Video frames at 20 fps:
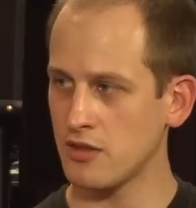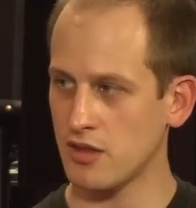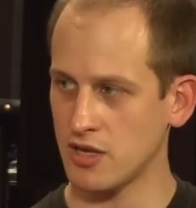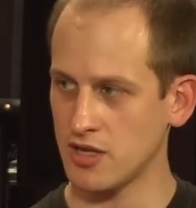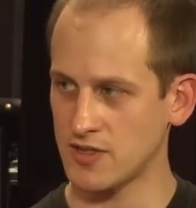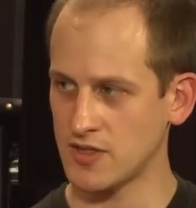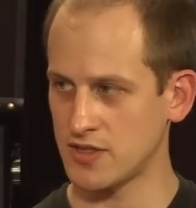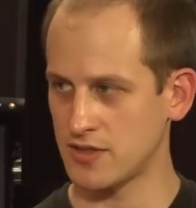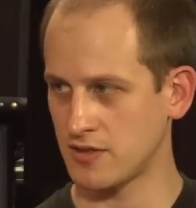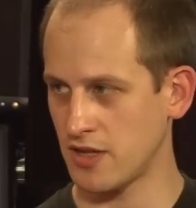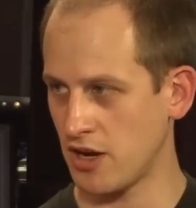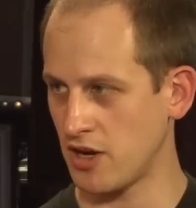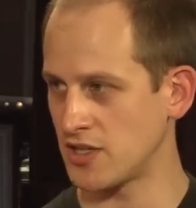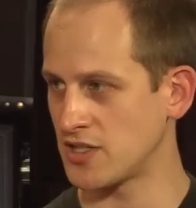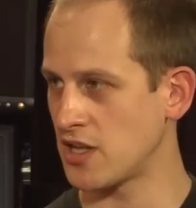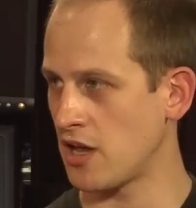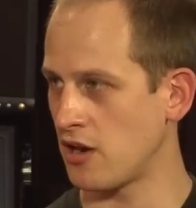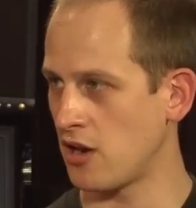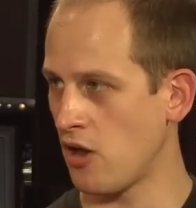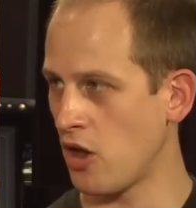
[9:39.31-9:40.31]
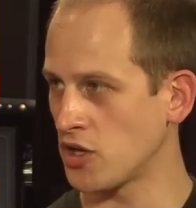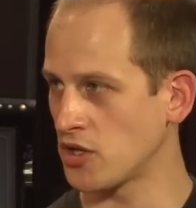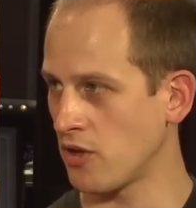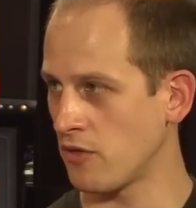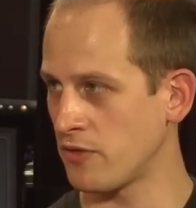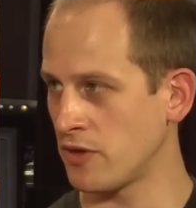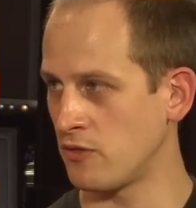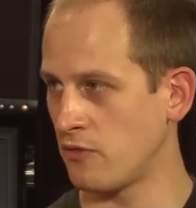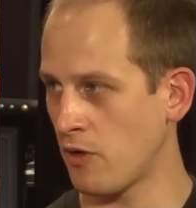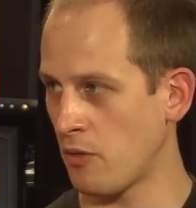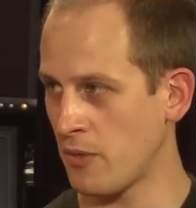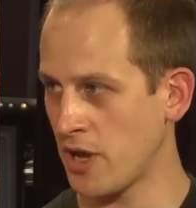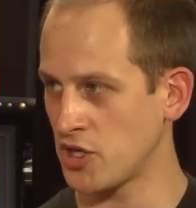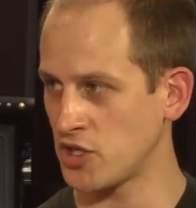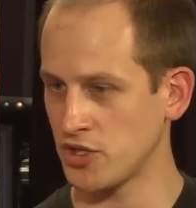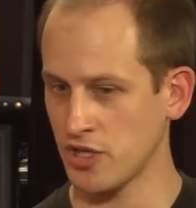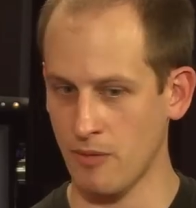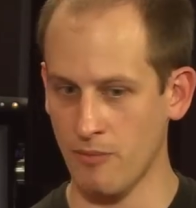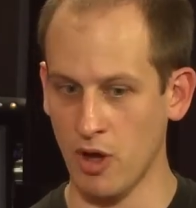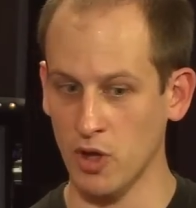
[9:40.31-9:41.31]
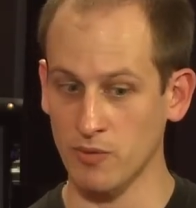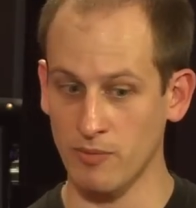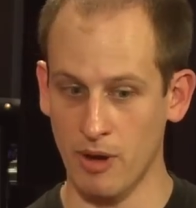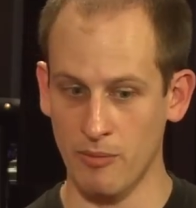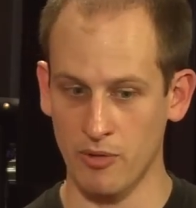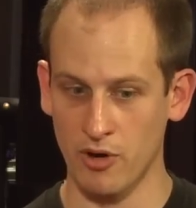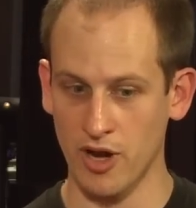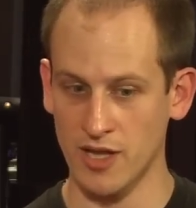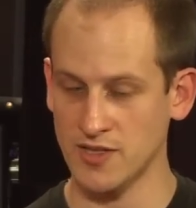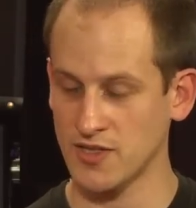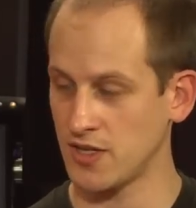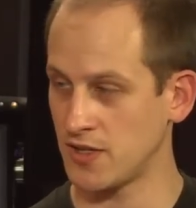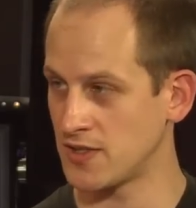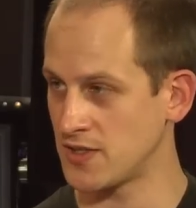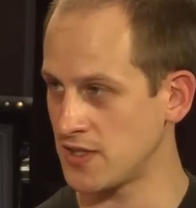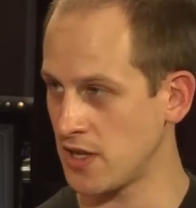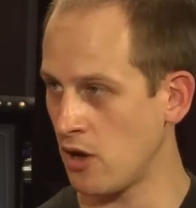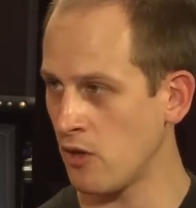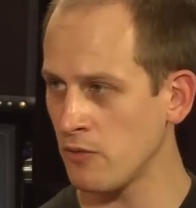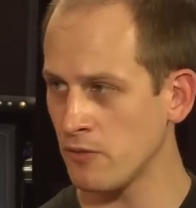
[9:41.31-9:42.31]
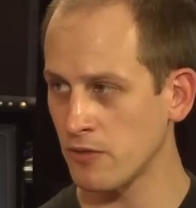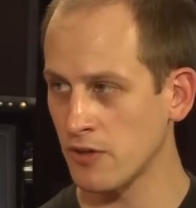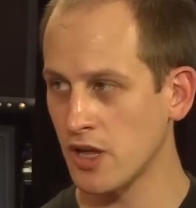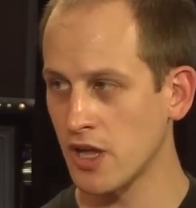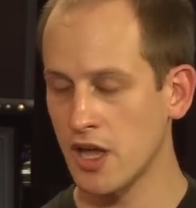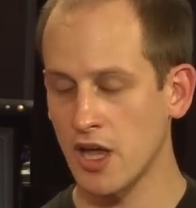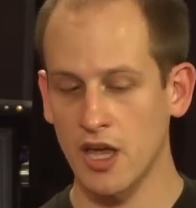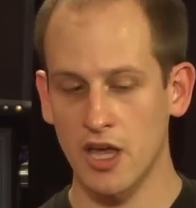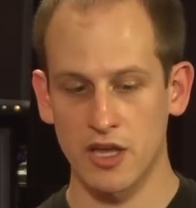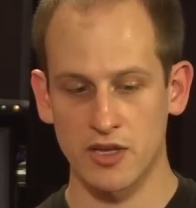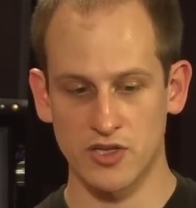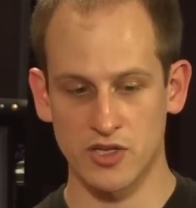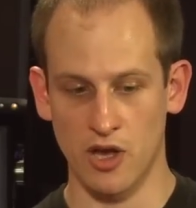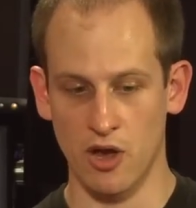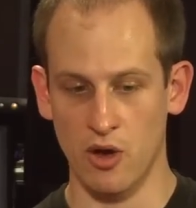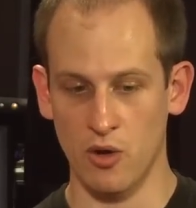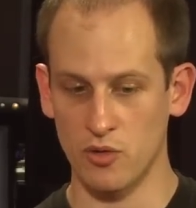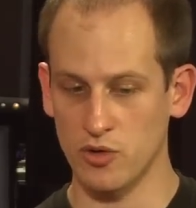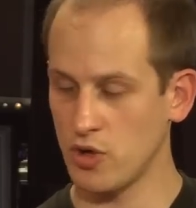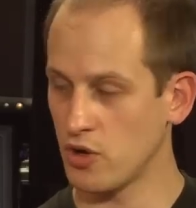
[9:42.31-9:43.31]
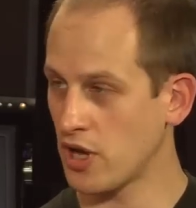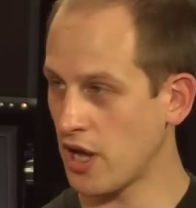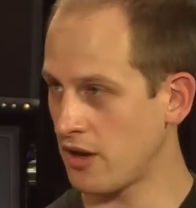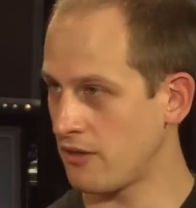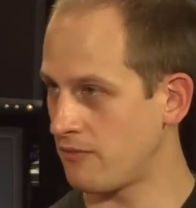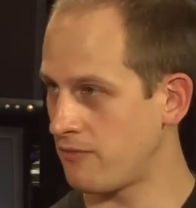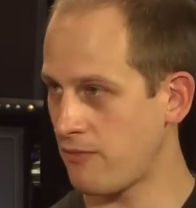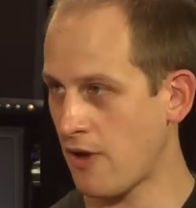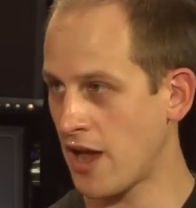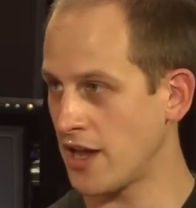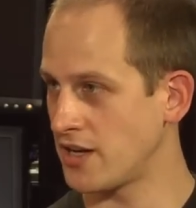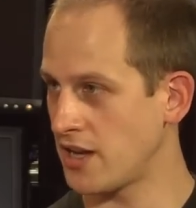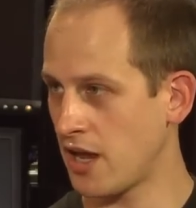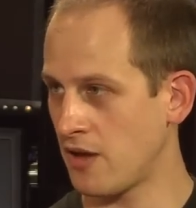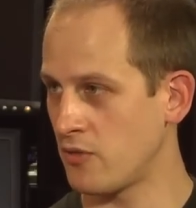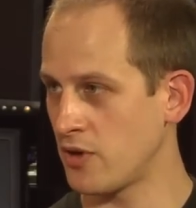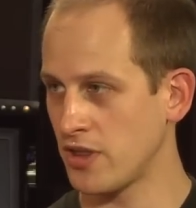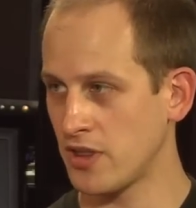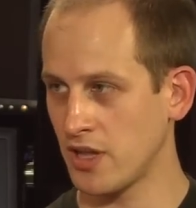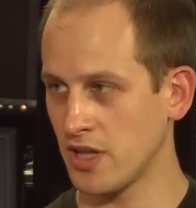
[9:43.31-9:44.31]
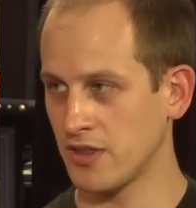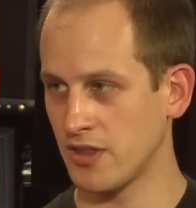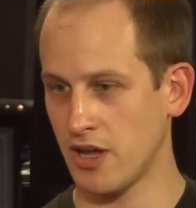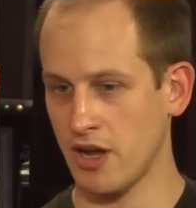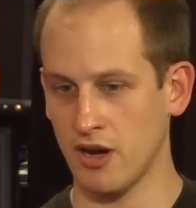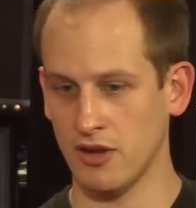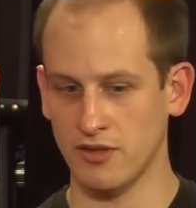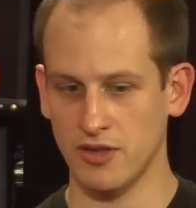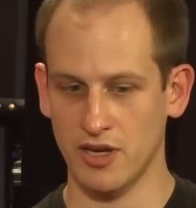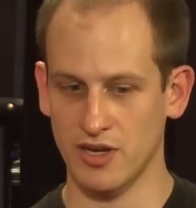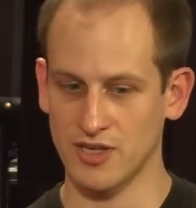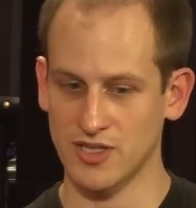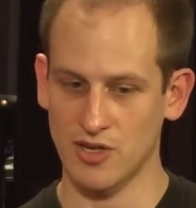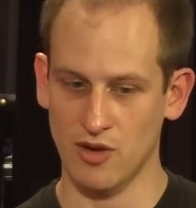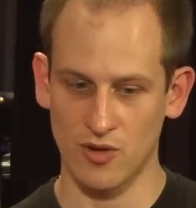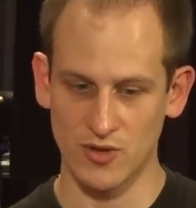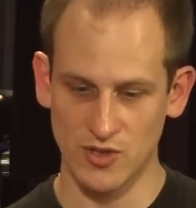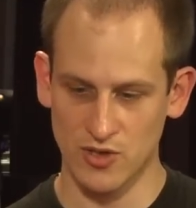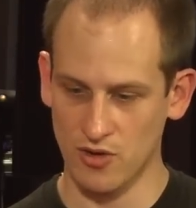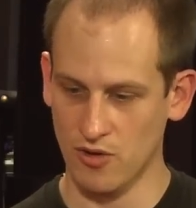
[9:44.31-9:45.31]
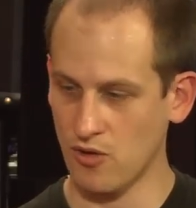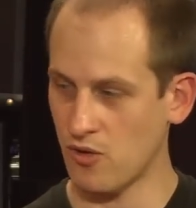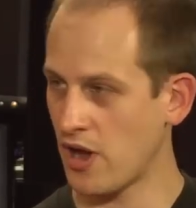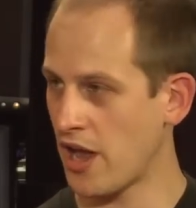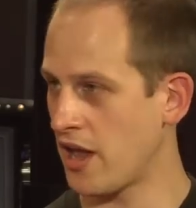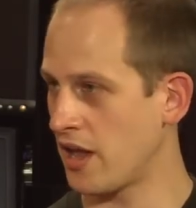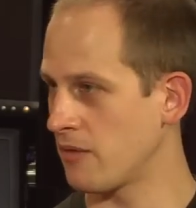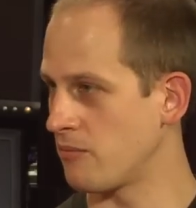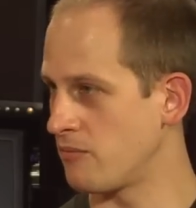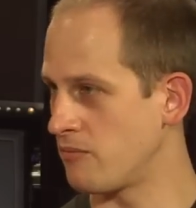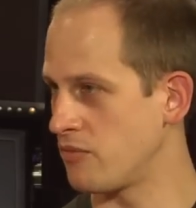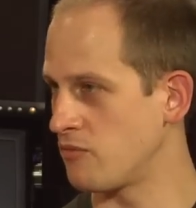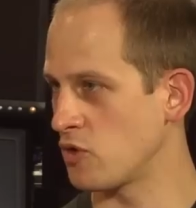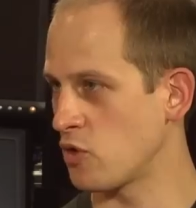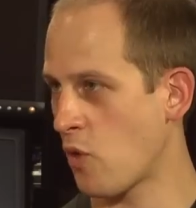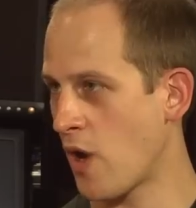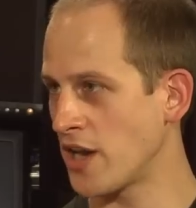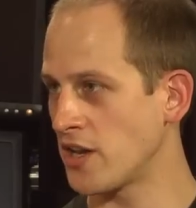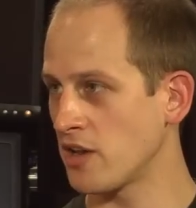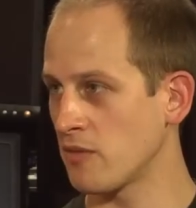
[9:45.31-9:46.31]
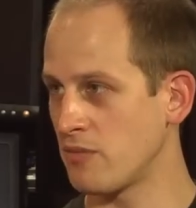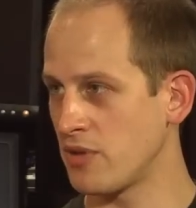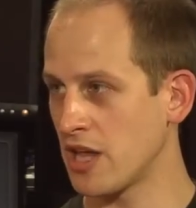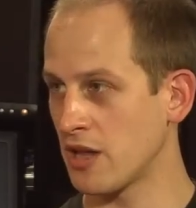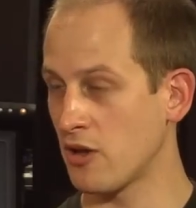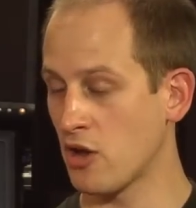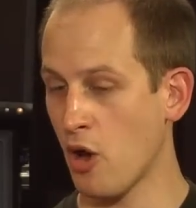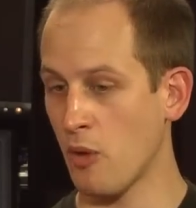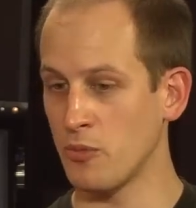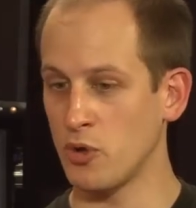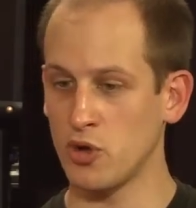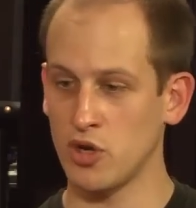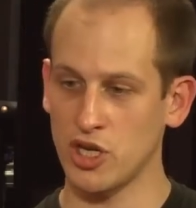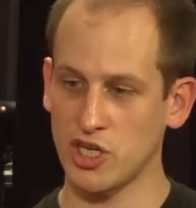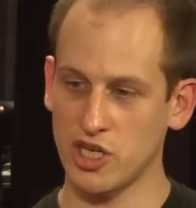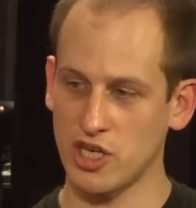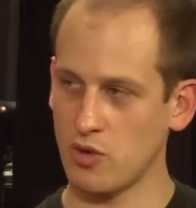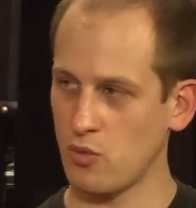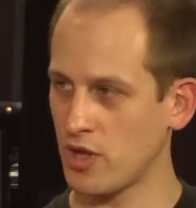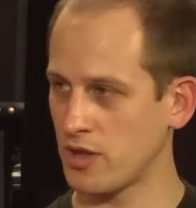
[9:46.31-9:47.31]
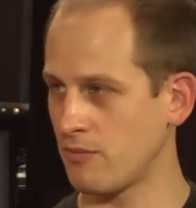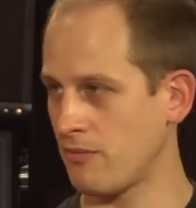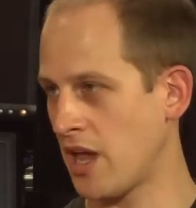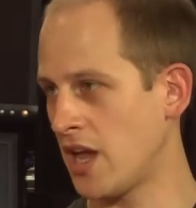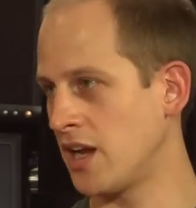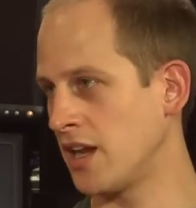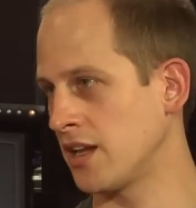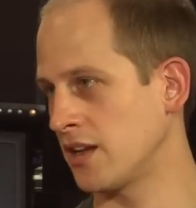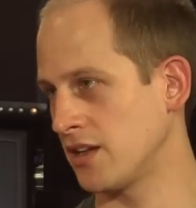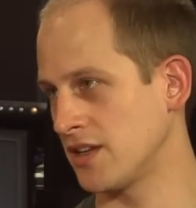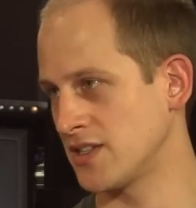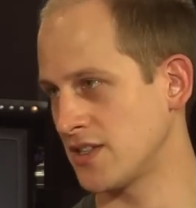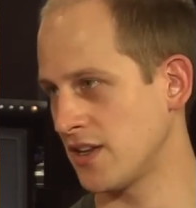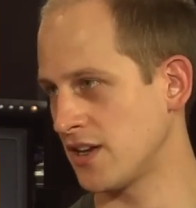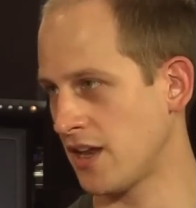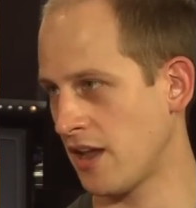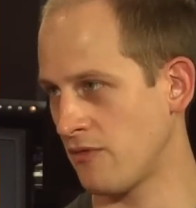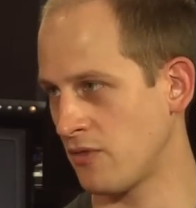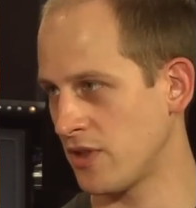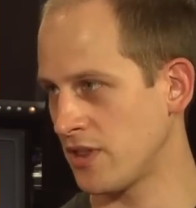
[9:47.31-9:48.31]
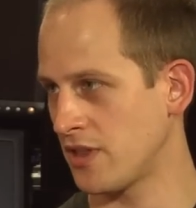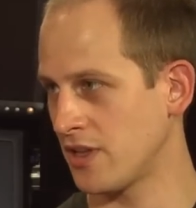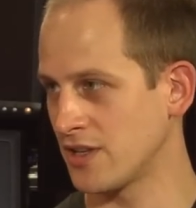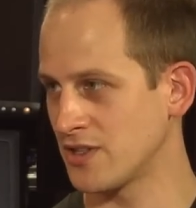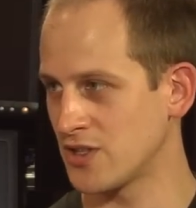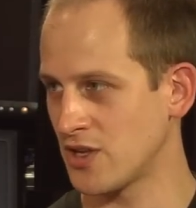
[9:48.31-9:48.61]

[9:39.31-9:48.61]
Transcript: There is a lot of information about Paparazzi itself. So you can find everything there. There's also quite a big community with mailing lists and everything.